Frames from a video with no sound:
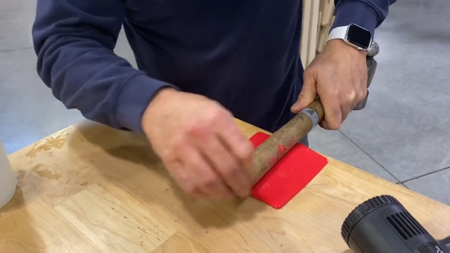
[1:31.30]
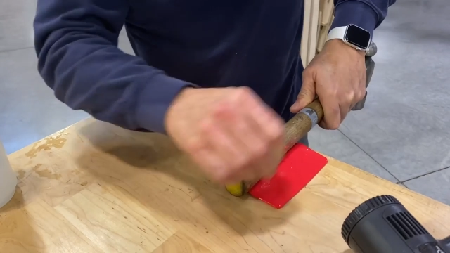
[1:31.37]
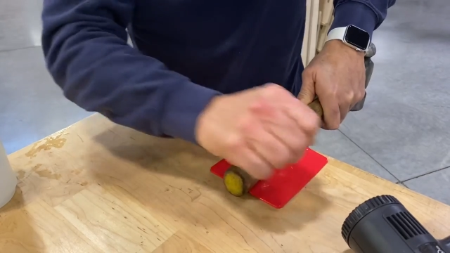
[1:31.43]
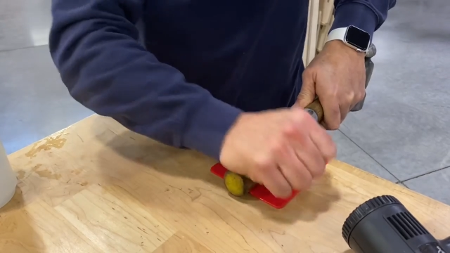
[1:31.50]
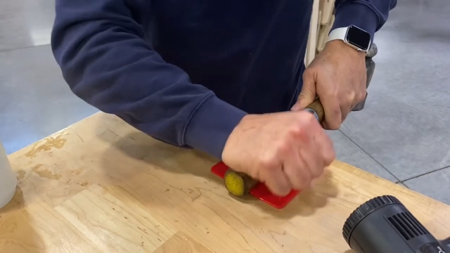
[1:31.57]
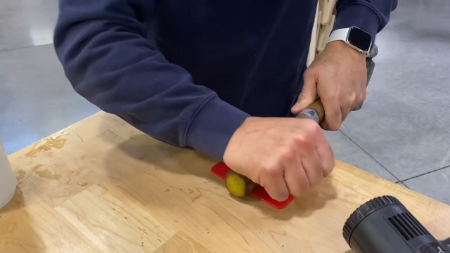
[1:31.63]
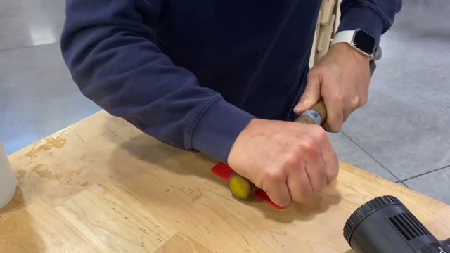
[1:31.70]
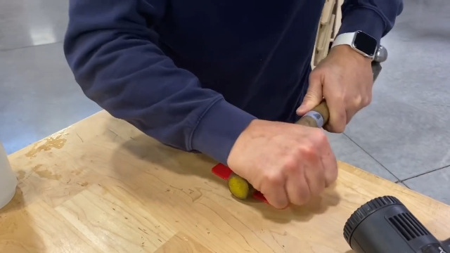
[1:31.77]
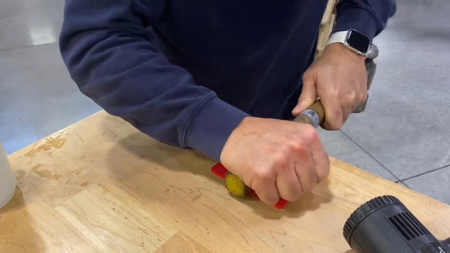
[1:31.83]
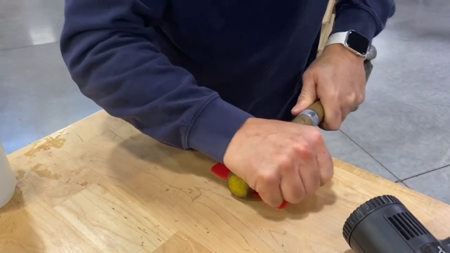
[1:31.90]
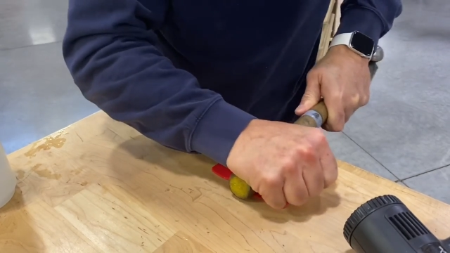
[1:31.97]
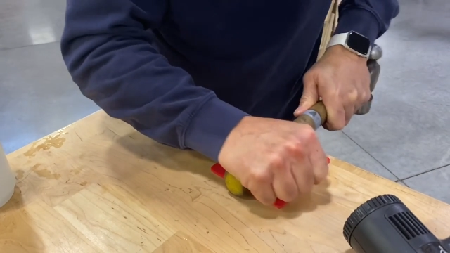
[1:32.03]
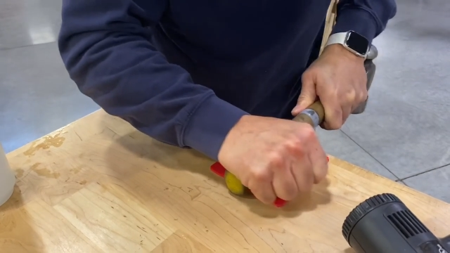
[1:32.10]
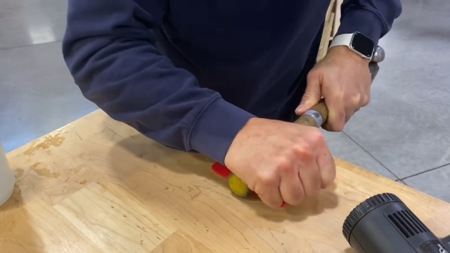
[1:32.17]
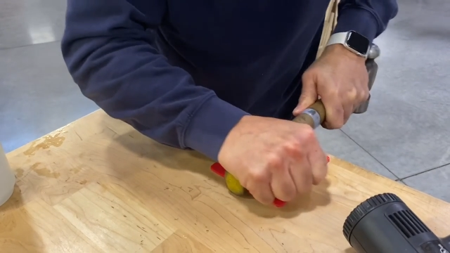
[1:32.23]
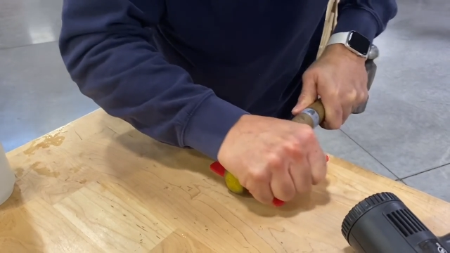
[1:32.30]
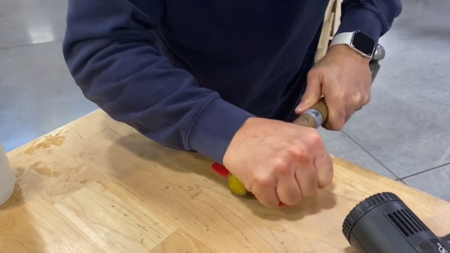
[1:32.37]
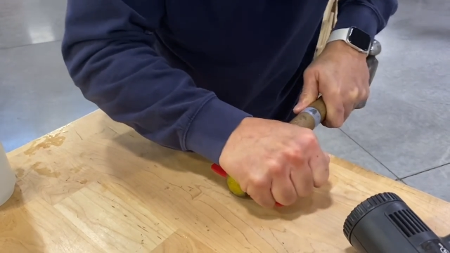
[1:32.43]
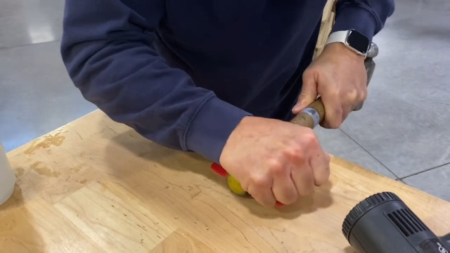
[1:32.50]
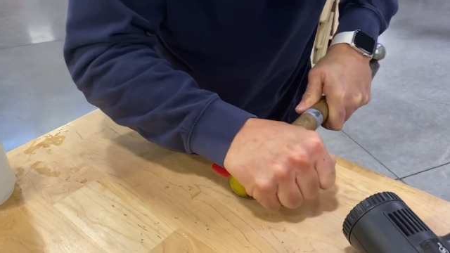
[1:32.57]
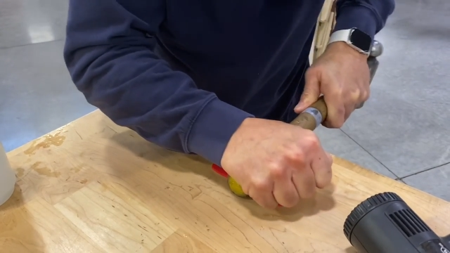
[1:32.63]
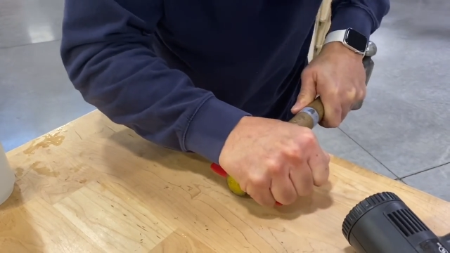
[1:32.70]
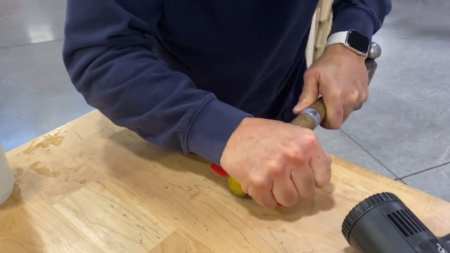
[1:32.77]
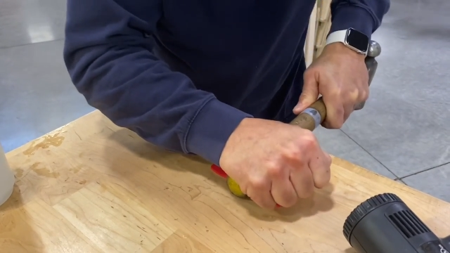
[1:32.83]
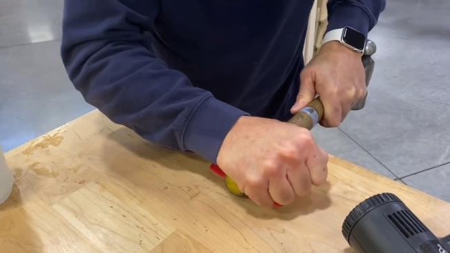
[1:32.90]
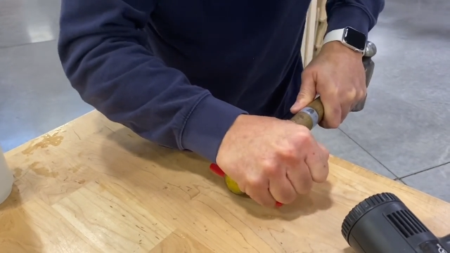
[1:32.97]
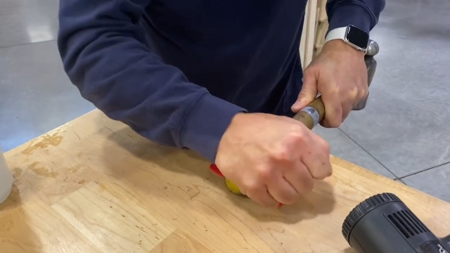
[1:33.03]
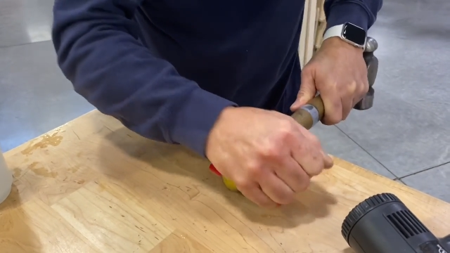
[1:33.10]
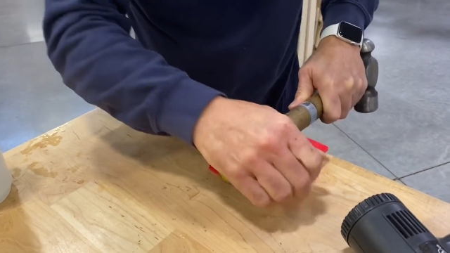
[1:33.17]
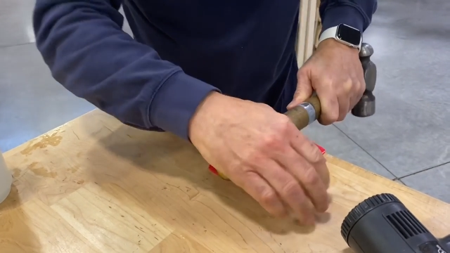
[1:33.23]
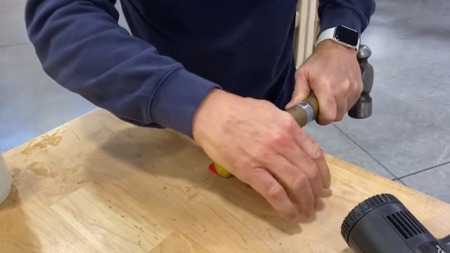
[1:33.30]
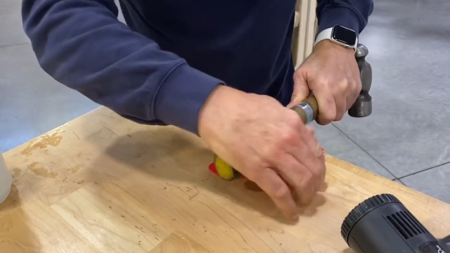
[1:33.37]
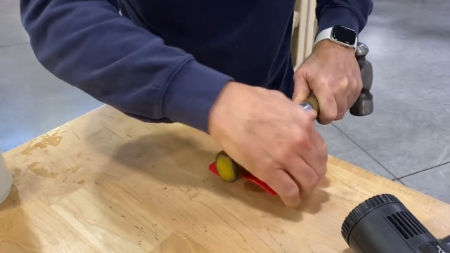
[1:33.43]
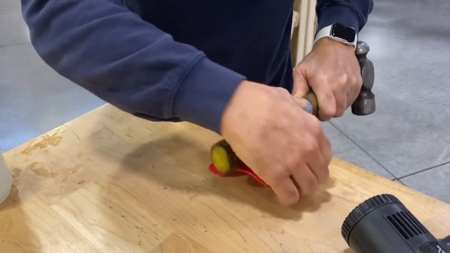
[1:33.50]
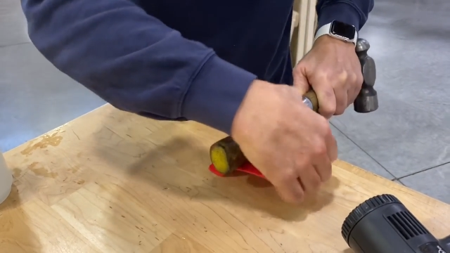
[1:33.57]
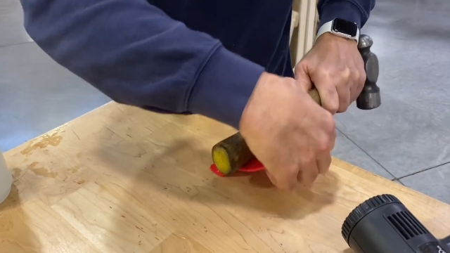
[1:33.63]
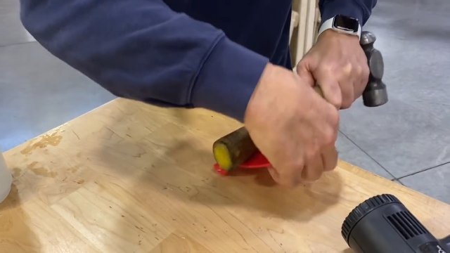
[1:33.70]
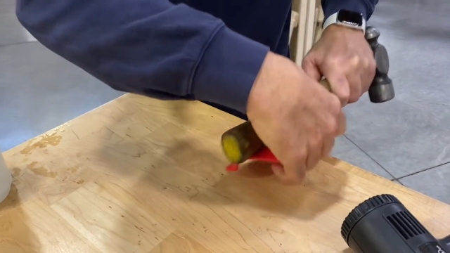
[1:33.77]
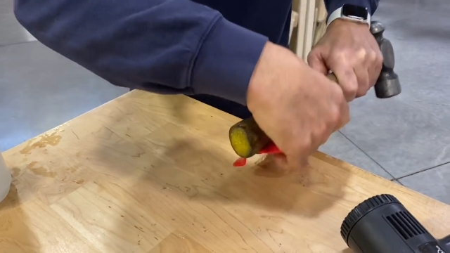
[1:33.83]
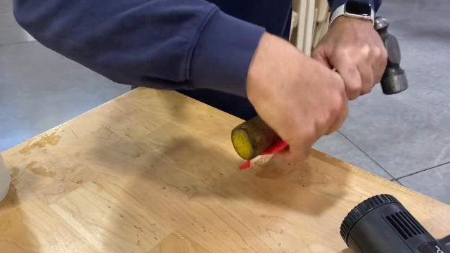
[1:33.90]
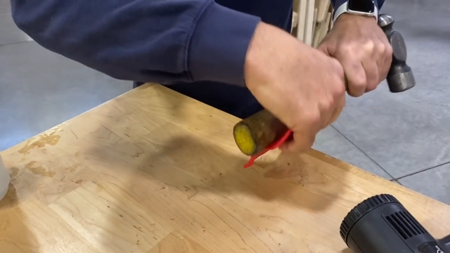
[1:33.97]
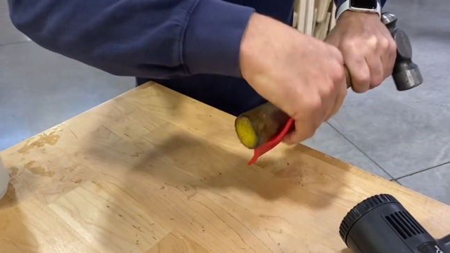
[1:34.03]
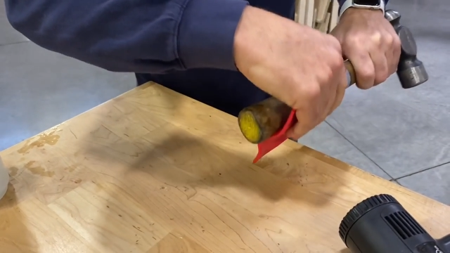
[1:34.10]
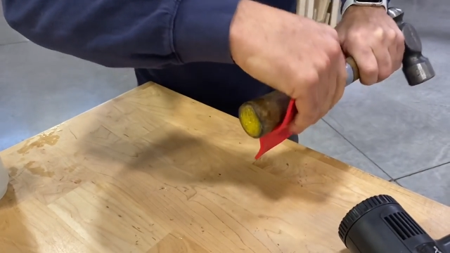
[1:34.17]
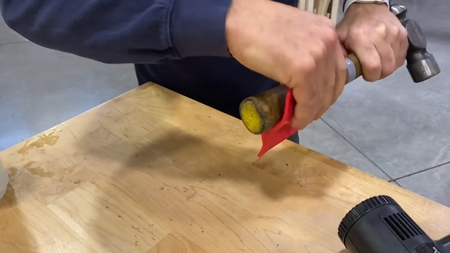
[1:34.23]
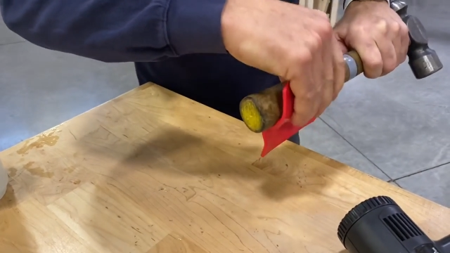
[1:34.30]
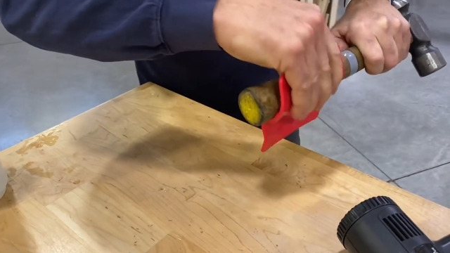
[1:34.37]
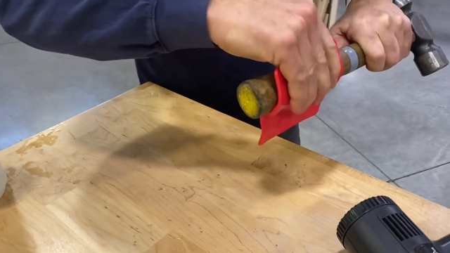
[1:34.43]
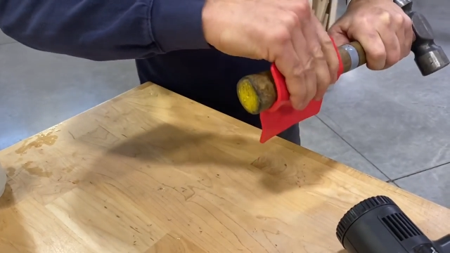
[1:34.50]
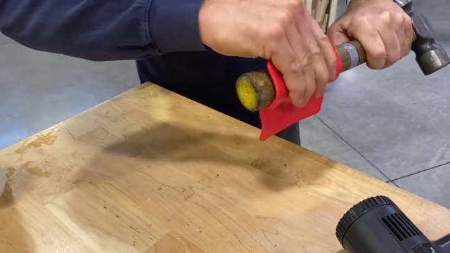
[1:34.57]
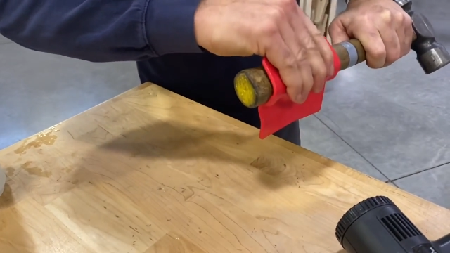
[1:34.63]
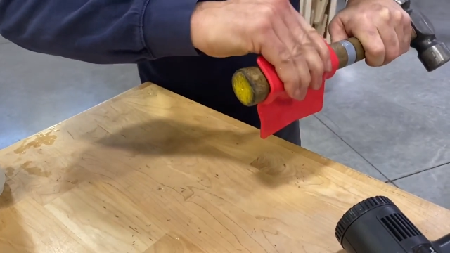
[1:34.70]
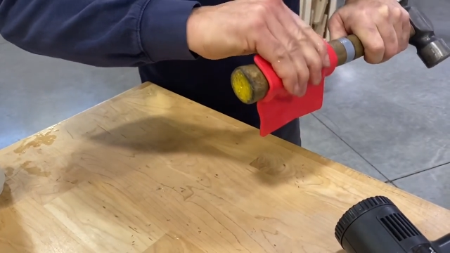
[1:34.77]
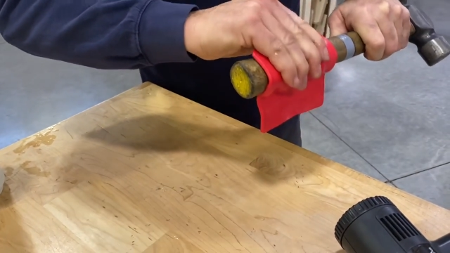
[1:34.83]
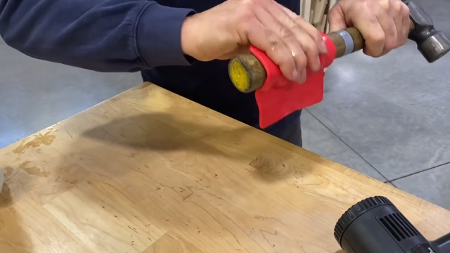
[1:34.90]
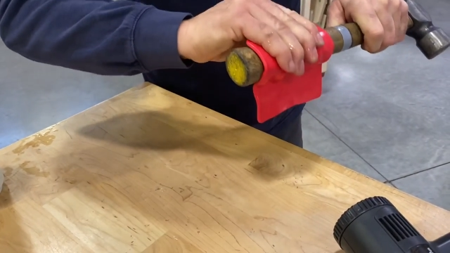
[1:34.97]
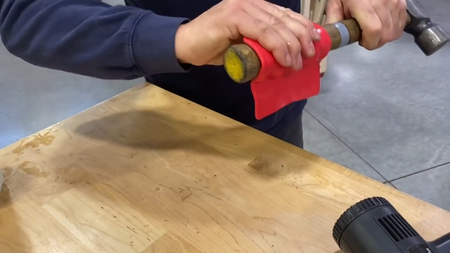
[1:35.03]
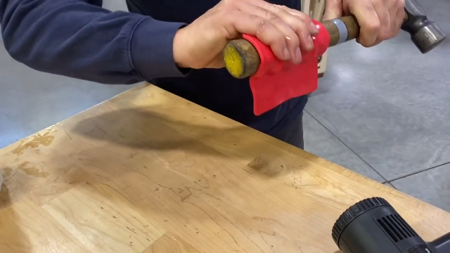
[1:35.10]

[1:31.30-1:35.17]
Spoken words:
Nobody's mouth can be seen.